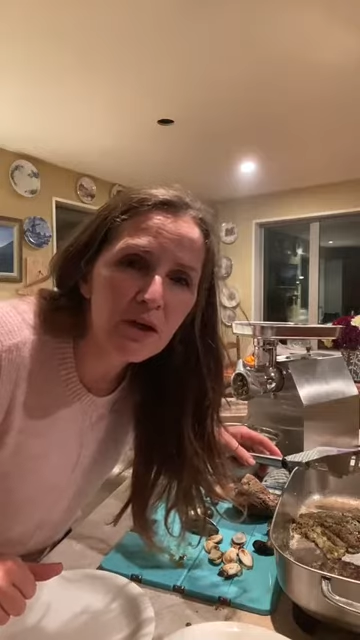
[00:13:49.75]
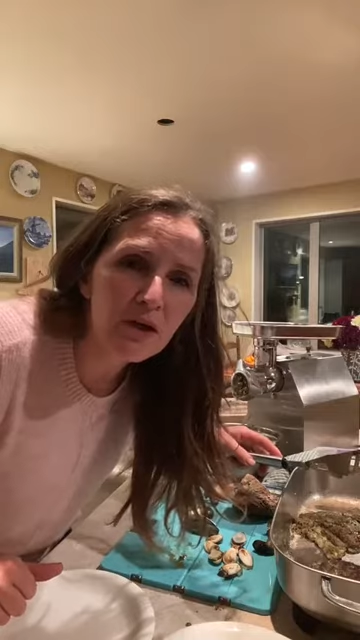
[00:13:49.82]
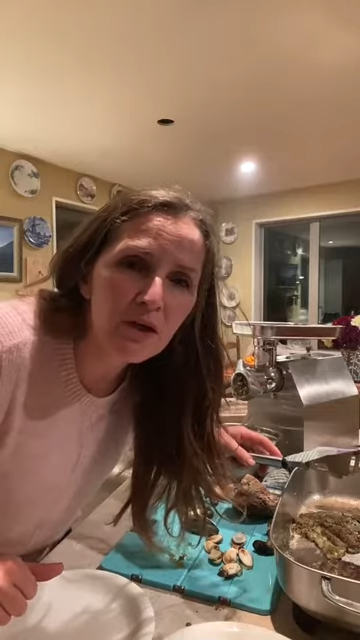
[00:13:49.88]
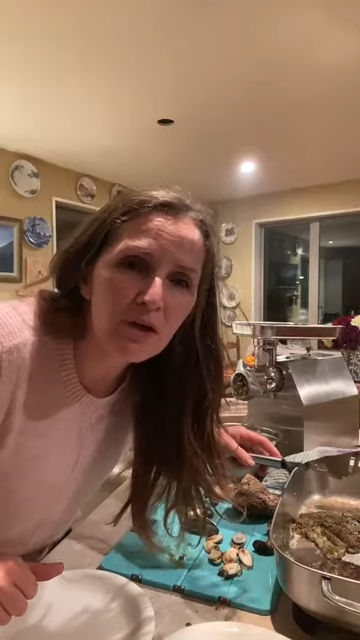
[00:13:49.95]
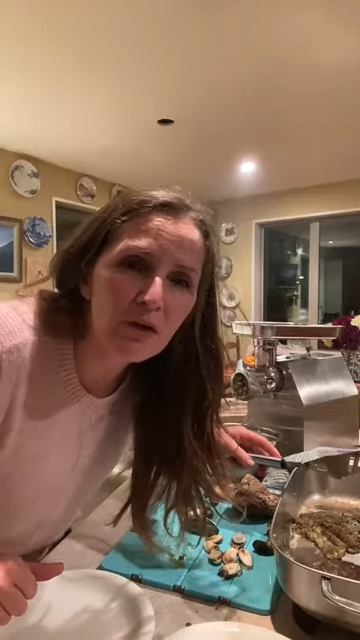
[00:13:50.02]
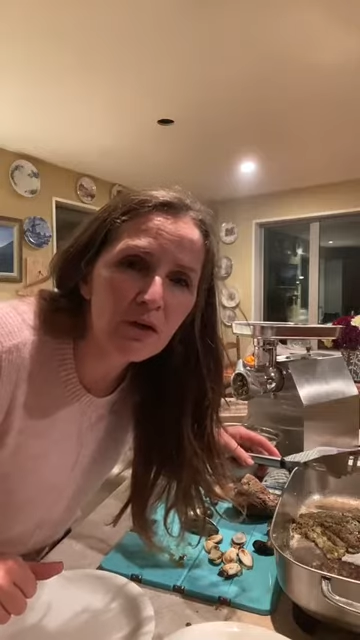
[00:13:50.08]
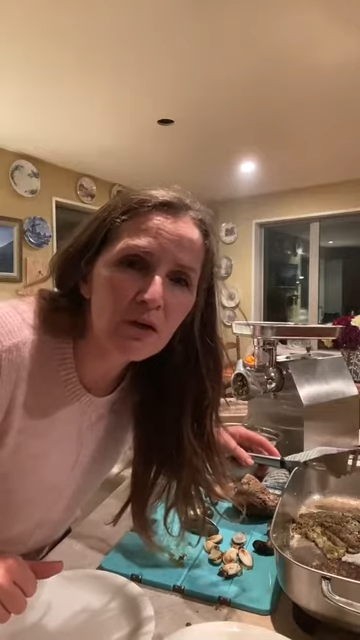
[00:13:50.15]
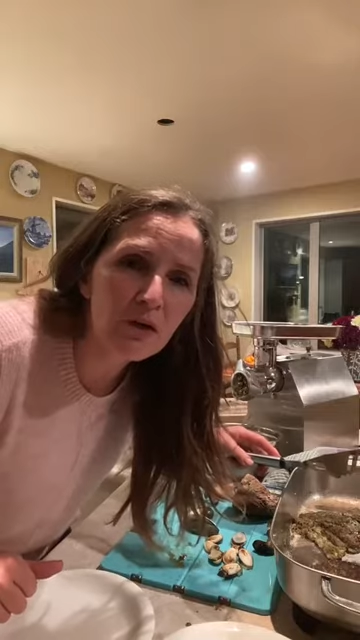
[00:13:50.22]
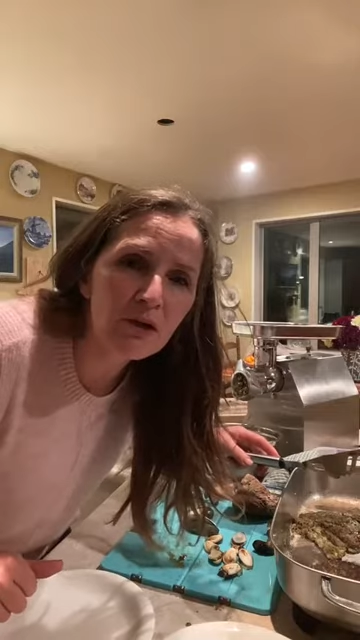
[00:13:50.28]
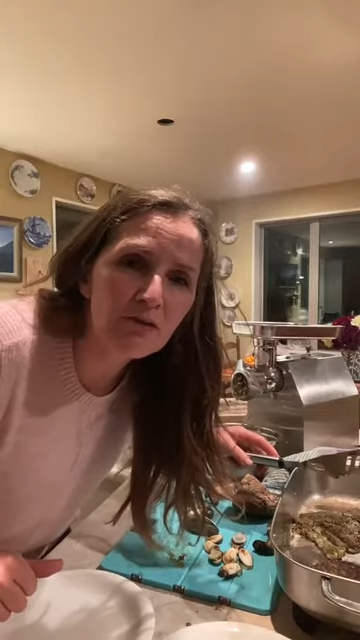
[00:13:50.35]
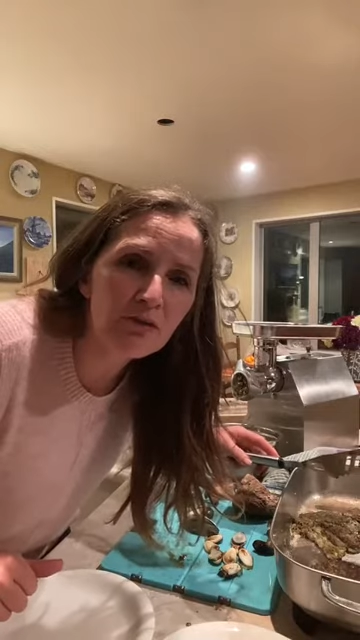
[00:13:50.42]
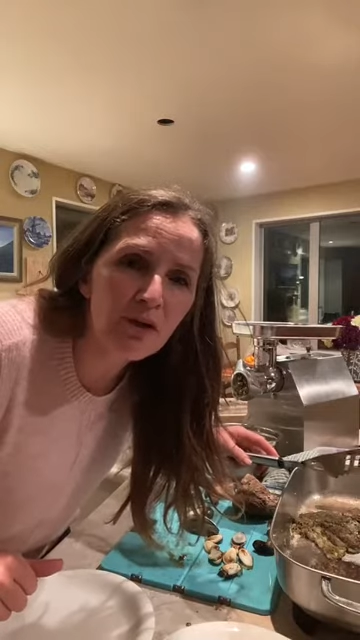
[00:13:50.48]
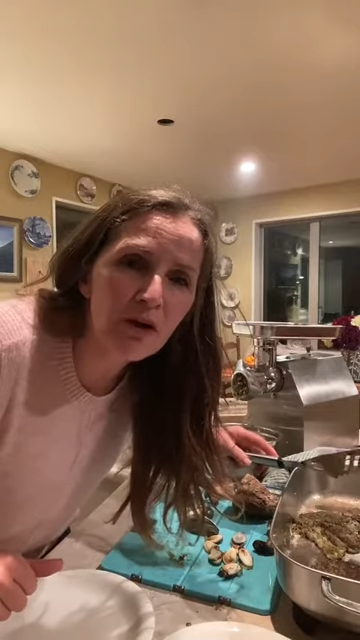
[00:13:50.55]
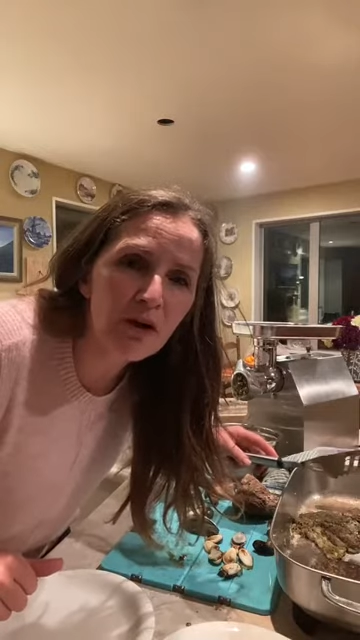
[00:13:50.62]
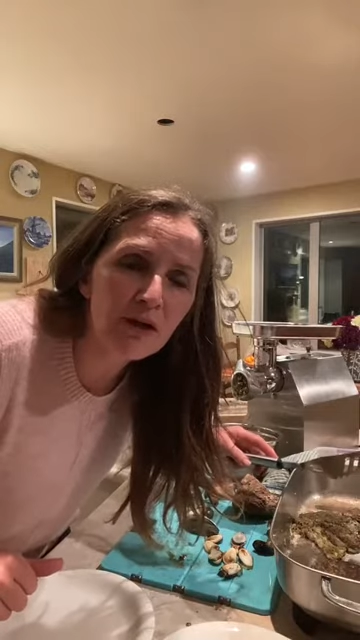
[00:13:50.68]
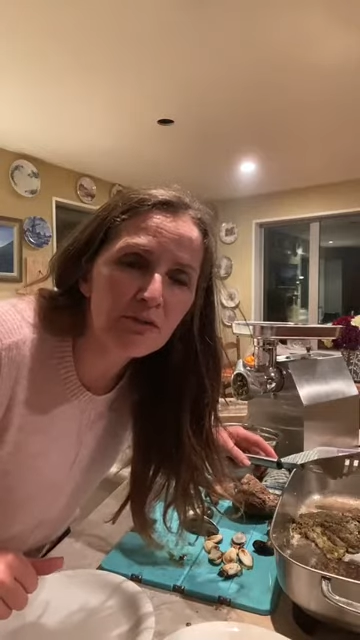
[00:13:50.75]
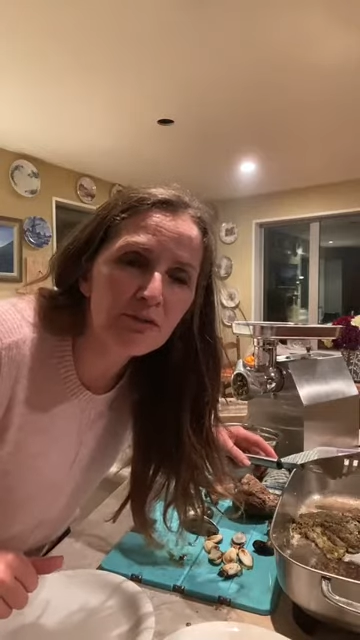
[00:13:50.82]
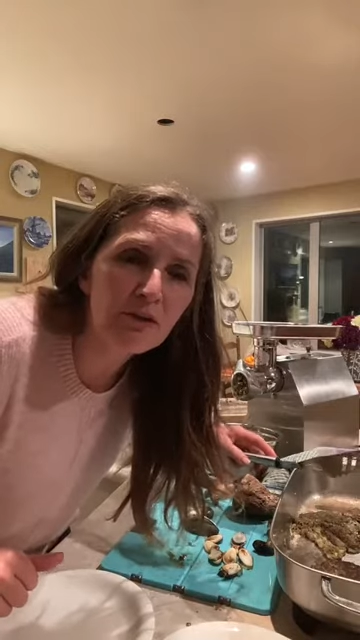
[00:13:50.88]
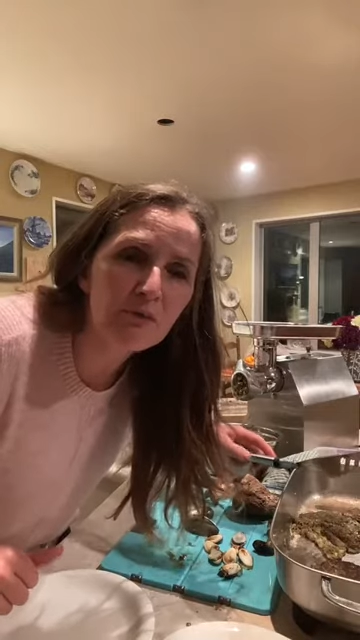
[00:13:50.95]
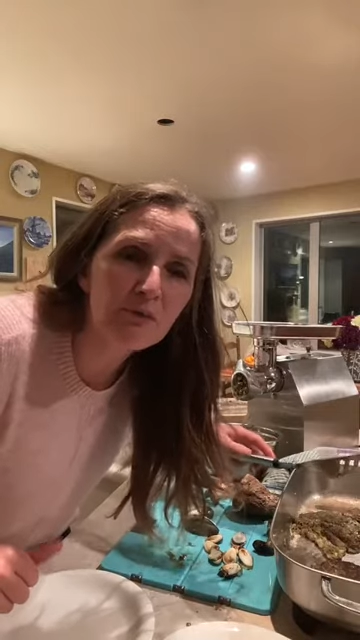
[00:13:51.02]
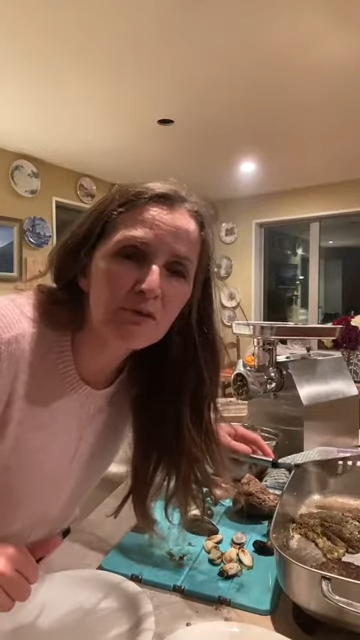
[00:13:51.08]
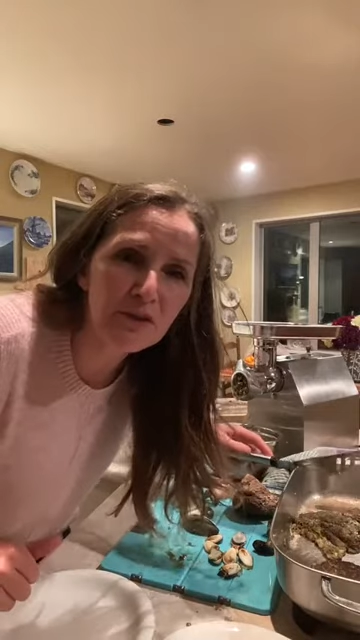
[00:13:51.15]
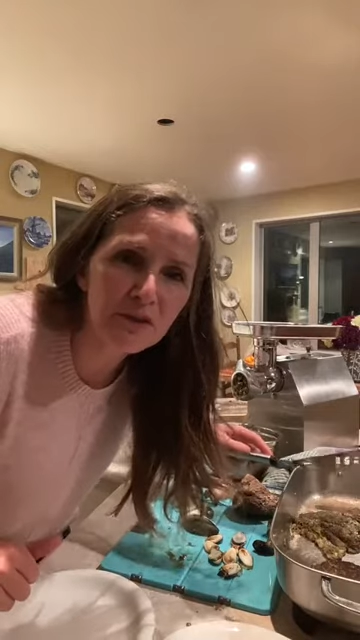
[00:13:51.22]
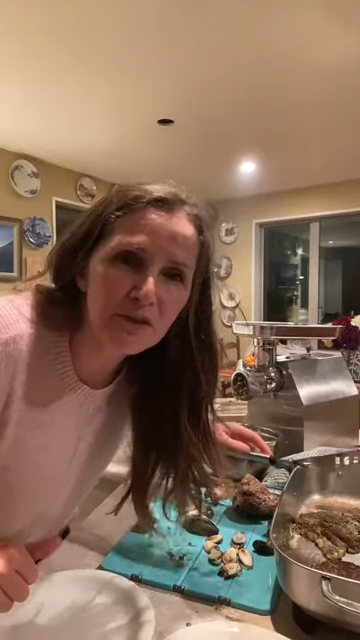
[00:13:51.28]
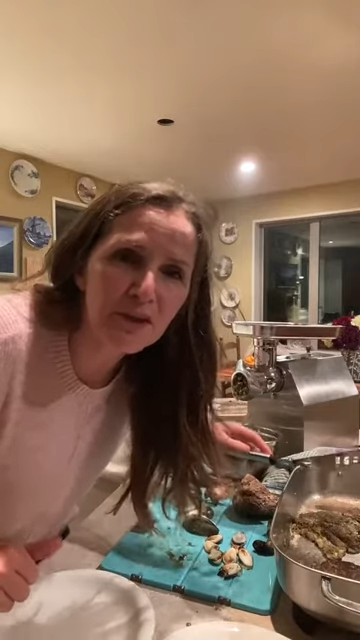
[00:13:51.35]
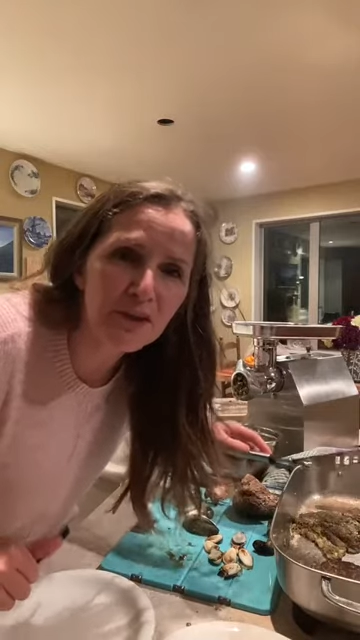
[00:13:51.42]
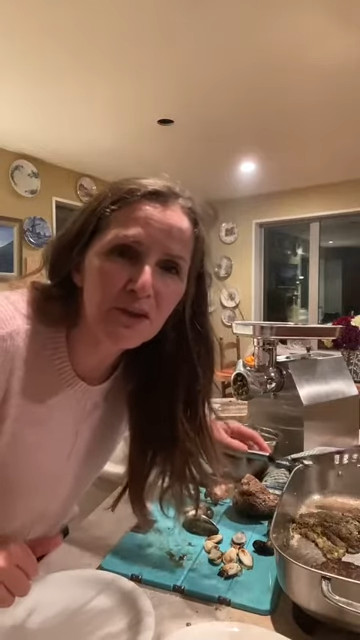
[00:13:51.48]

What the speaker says: Kia ora fire from Sydney.